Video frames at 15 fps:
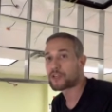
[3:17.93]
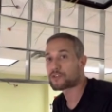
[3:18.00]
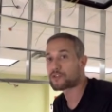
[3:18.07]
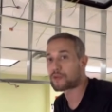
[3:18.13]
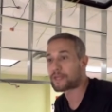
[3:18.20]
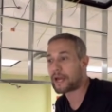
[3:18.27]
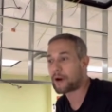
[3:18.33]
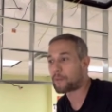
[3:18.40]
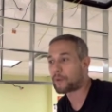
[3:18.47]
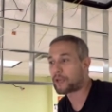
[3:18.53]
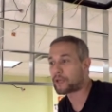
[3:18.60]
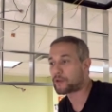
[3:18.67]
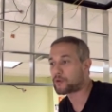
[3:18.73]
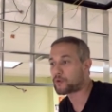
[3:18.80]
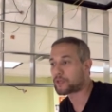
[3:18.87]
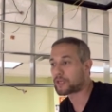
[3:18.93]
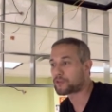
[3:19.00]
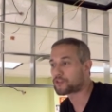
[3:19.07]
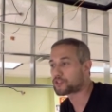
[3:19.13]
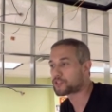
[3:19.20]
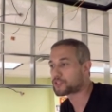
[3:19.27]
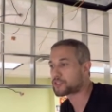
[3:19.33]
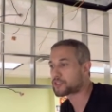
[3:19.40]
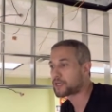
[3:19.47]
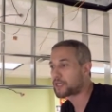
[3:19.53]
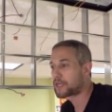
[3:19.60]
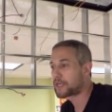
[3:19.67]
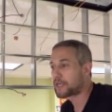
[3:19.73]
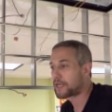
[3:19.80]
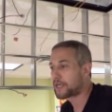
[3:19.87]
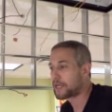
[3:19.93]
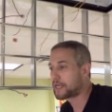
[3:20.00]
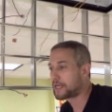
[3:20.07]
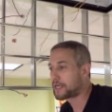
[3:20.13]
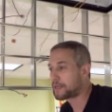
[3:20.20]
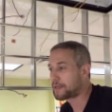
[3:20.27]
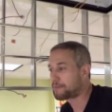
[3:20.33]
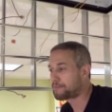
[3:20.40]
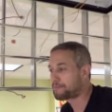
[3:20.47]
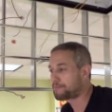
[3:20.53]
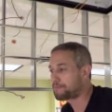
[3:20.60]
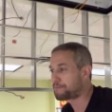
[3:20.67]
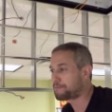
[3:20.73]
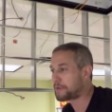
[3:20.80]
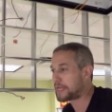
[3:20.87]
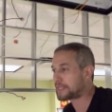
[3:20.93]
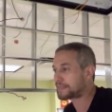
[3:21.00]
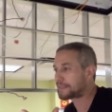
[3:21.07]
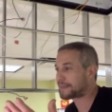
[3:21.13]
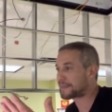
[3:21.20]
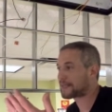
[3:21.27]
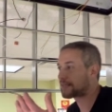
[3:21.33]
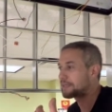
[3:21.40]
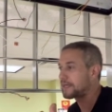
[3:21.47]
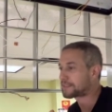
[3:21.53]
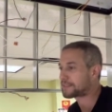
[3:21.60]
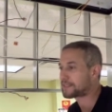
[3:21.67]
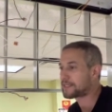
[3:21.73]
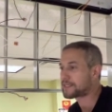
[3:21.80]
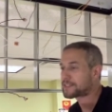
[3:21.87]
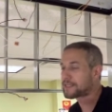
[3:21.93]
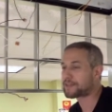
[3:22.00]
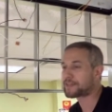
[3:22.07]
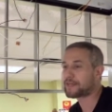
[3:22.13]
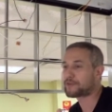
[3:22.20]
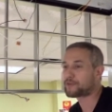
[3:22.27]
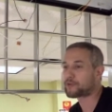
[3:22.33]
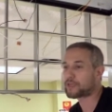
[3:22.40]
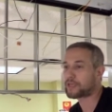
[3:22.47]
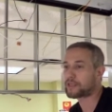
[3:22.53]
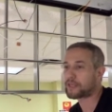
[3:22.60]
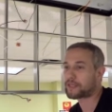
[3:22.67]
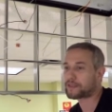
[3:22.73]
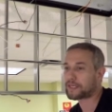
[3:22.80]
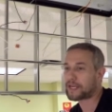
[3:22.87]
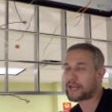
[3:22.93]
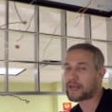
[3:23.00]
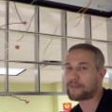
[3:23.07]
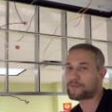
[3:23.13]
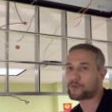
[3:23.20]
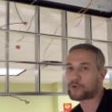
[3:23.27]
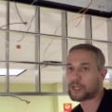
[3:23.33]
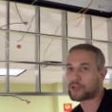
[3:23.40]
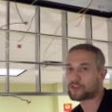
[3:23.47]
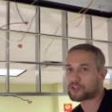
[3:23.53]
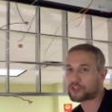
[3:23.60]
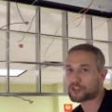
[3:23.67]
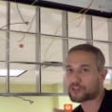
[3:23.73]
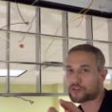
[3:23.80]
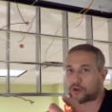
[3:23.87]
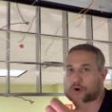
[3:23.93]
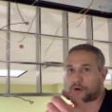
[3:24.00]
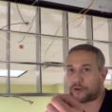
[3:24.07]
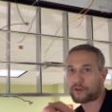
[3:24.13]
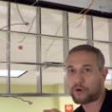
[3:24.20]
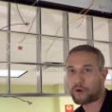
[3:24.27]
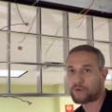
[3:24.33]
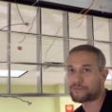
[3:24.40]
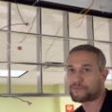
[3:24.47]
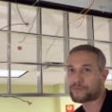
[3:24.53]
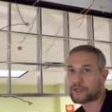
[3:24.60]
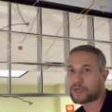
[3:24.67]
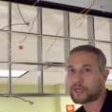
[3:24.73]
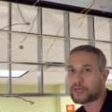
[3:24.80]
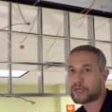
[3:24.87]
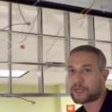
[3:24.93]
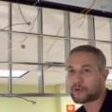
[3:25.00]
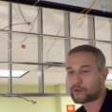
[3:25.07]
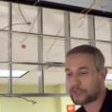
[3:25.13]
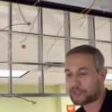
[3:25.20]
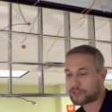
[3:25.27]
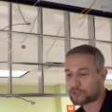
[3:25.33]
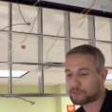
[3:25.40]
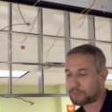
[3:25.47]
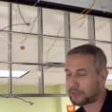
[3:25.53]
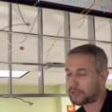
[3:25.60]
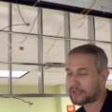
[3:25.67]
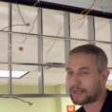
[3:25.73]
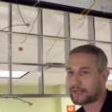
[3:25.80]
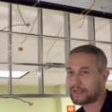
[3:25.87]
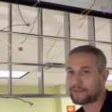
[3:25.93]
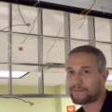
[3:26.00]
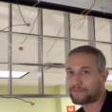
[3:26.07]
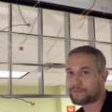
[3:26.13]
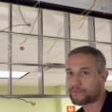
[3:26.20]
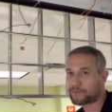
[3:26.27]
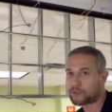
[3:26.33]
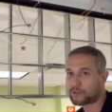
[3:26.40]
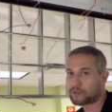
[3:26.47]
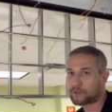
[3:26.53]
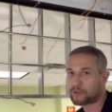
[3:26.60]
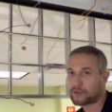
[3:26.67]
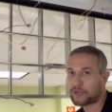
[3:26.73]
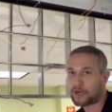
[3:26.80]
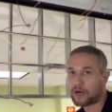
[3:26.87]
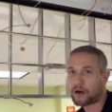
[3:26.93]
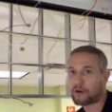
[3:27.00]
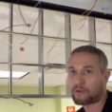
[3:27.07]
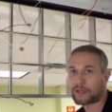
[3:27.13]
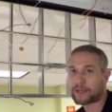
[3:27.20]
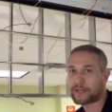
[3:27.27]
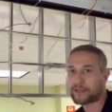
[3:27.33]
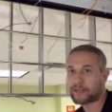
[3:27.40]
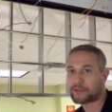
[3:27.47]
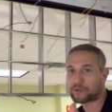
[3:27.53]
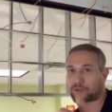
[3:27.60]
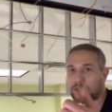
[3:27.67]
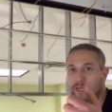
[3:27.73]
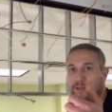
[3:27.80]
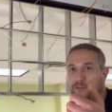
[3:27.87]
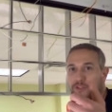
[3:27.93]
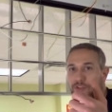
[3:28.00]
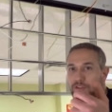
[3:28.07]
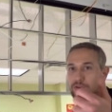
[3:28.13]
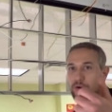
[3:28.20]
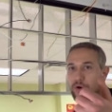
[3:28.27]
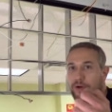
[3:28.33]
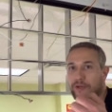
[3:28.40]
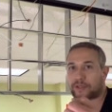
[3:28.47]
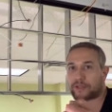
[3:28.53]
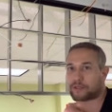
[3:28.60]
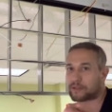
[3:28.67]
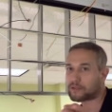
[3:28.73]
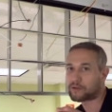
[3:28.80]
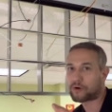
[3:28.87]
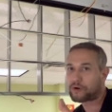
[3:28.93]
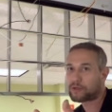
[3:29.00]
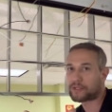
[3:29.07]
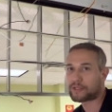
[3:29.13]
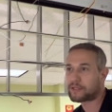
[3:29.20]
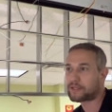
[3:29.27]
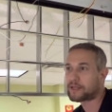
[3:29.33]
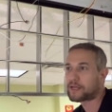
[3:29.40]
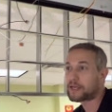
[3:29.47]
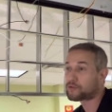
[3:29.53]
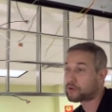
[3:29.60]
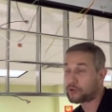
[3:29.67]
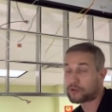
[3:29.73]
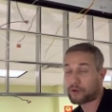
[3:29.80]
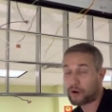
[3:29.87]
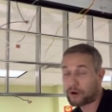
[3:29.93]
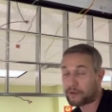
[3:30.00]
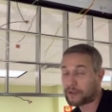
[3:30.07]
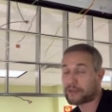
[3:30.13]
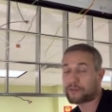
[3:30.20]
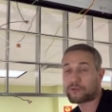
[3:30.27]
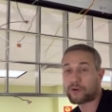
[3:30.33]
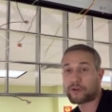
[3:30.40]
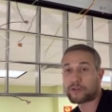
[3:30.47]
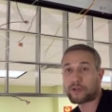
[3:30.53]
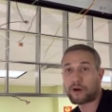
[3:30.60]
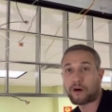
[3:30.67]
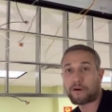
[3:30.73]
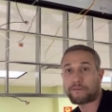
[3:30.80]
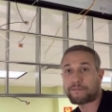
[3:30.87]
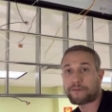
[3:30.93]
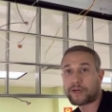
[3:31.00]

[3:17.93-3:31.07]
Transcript: So that way you can just uh, make the thing like this and then you can at the end you can just turn it on you can just plug in to the outlet and then you can just turn it turn it in turn it on and turn it off